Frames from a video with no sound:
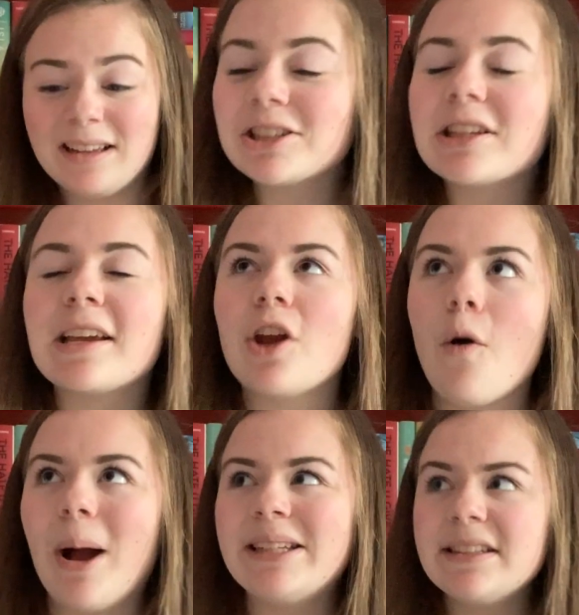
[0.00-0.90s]
no,
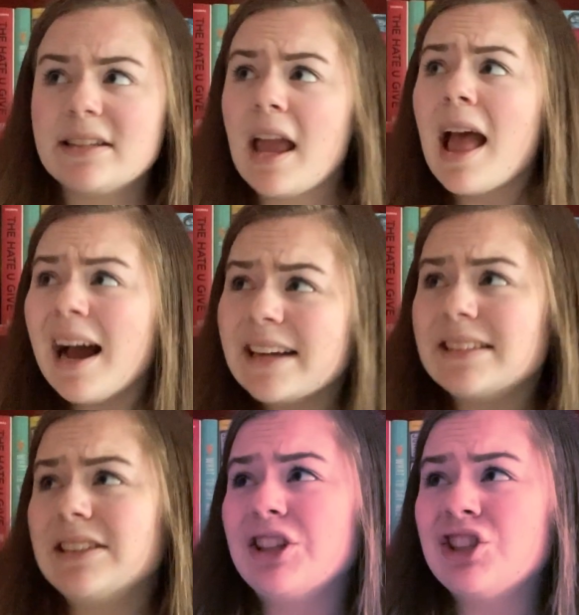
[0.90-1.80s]
I
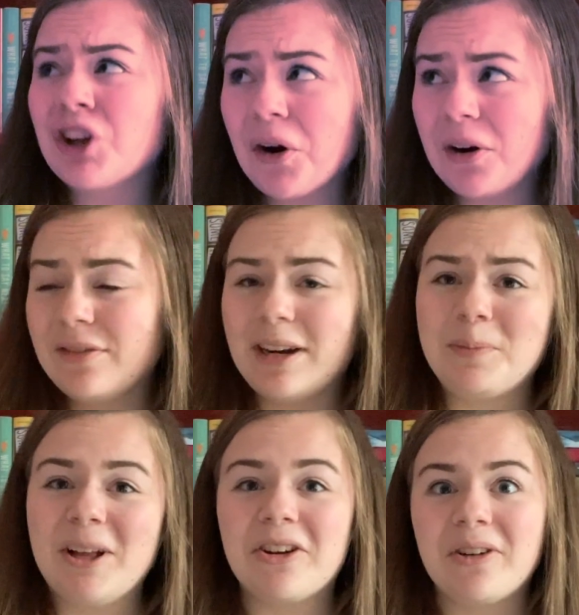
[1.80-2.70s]
need to serve. And I'm
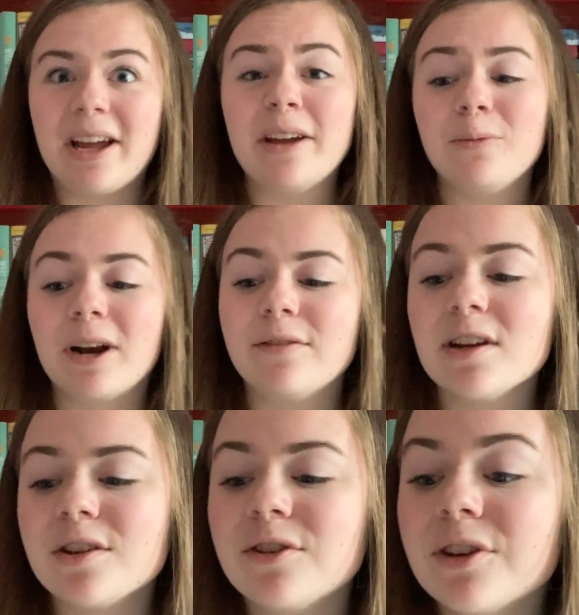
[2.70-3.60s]
like, okay, whatever,
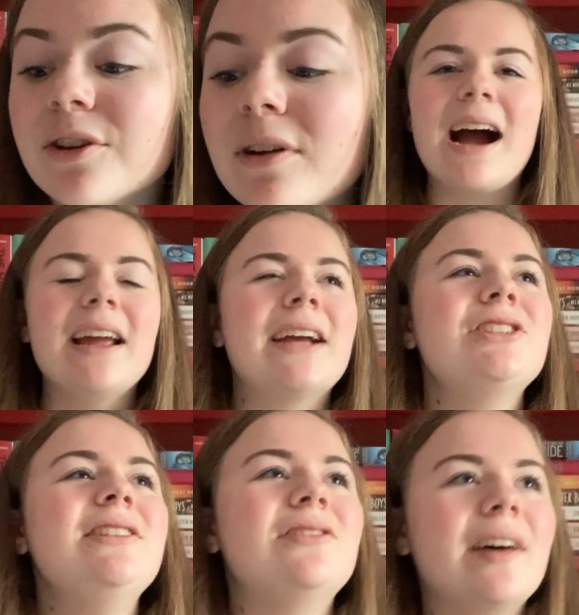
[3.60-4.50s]
you do you. I
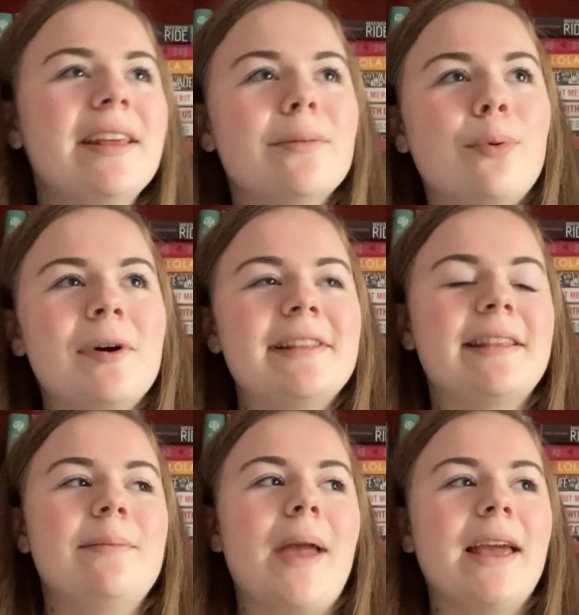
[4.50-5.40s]
actually like the point that
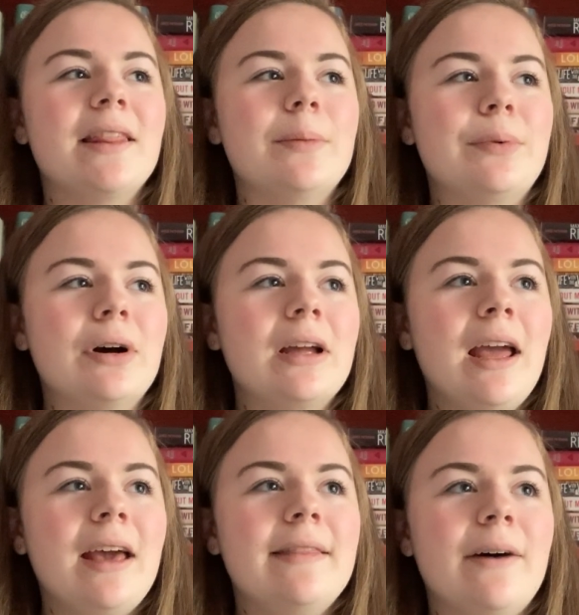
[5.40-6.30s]
they make in the book
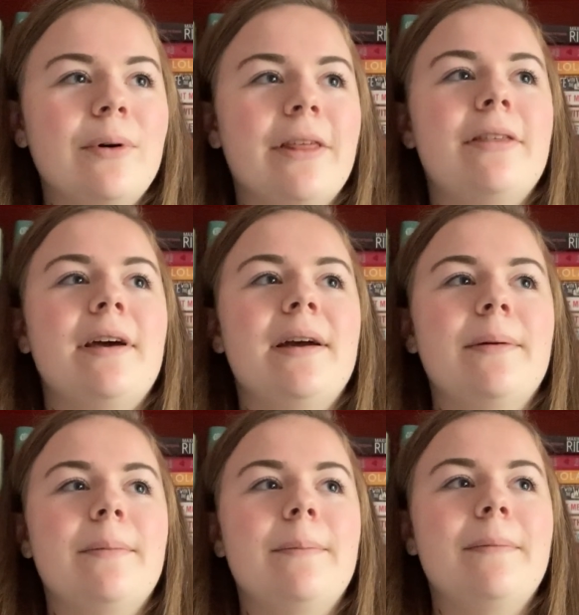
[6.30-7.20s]
that with
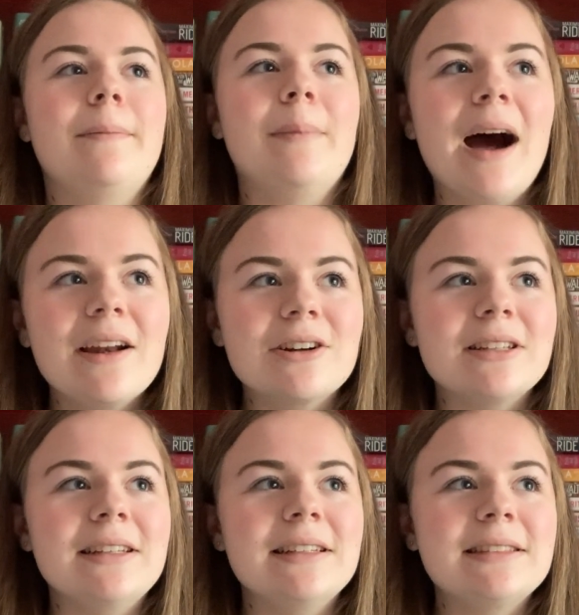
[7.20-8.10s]

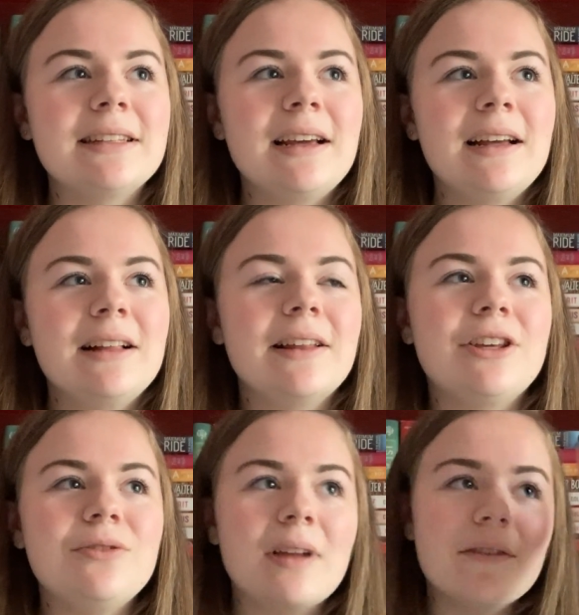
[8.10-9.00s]
monarchies, like,
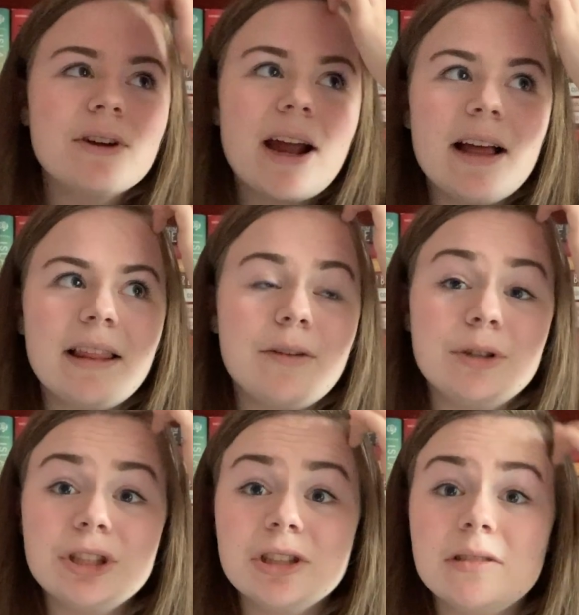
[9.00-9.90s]
you never had, like,
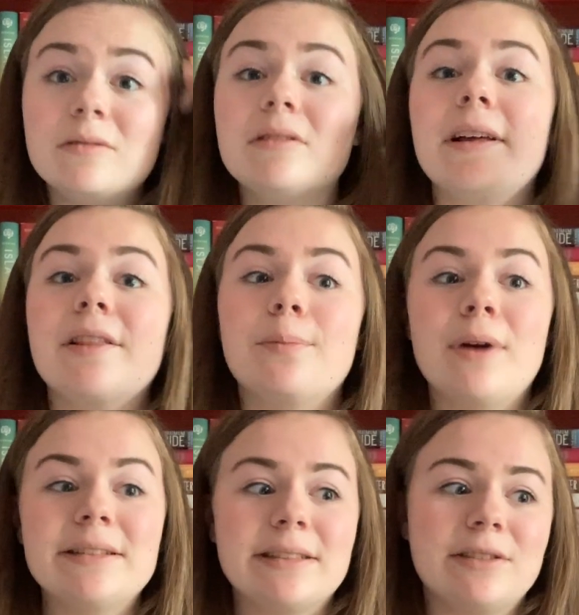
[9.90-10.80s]
when you're like the
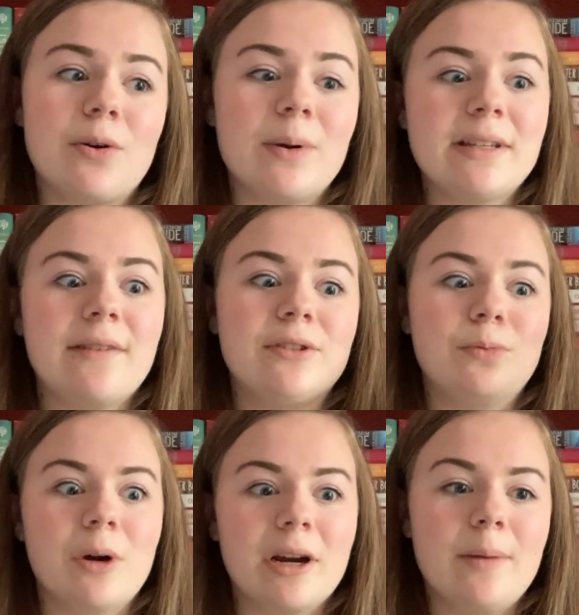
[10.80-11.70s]
presidents always have to
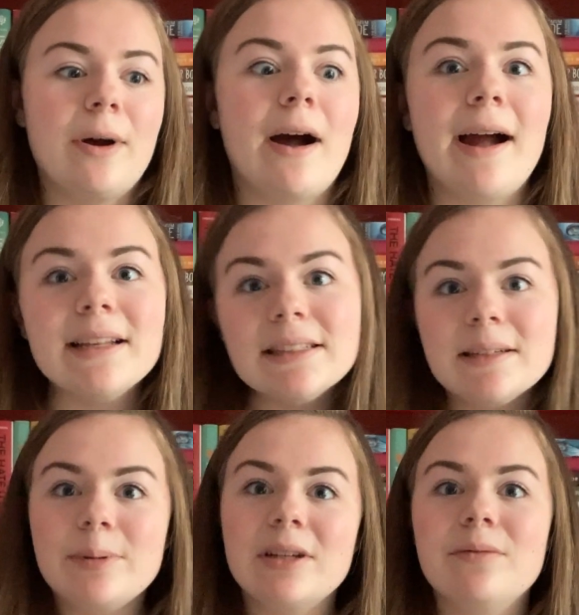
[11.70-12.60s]
worry about, I need to
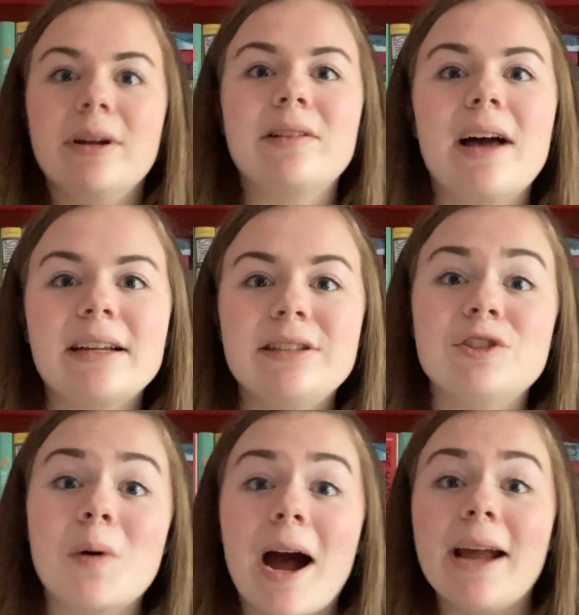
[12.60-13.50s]
be reelected,
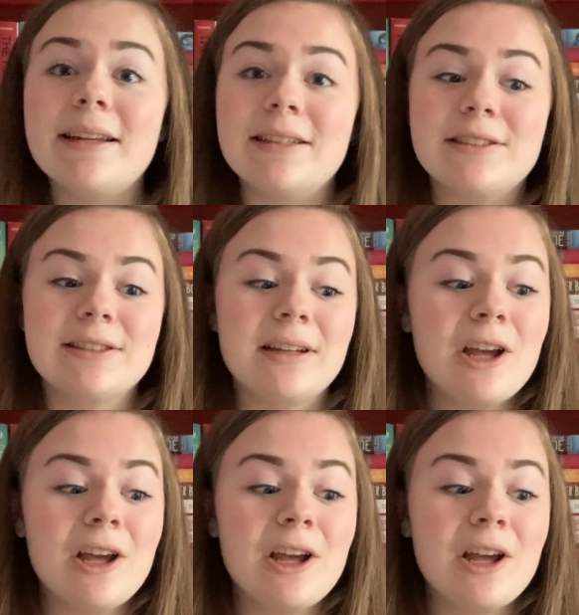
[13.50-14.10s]
so I need to